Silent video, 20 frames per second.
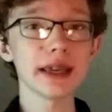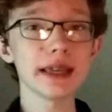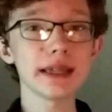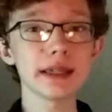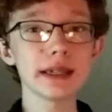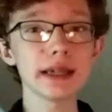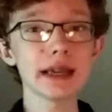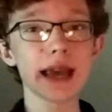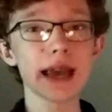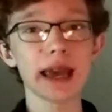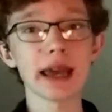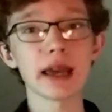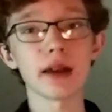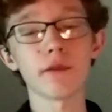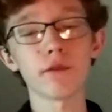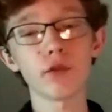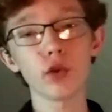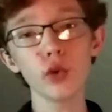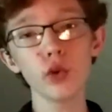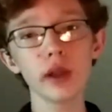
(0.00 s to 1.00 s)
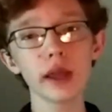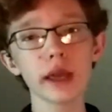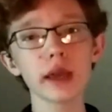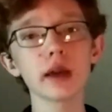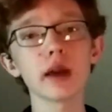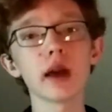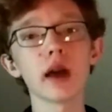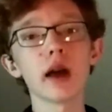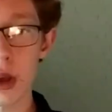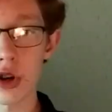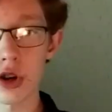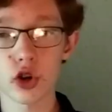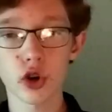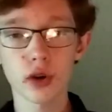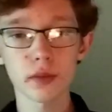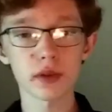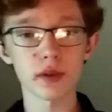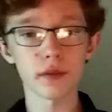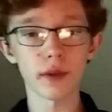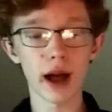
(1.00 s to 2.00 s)
easy and fooling in
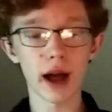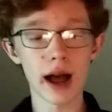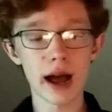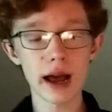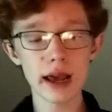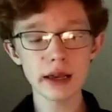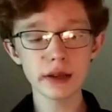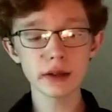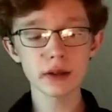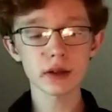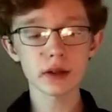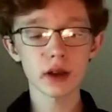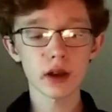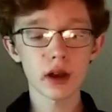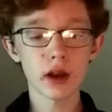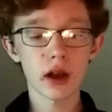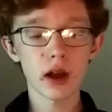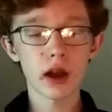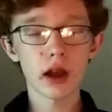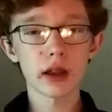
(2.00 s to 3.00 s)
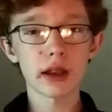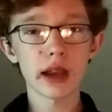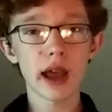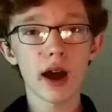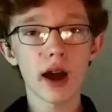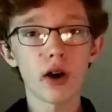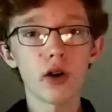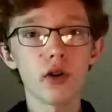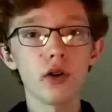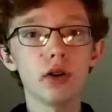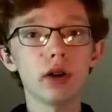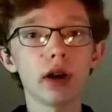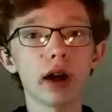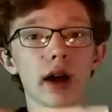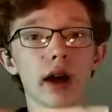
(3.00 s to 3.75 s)
terms of eyes. Now,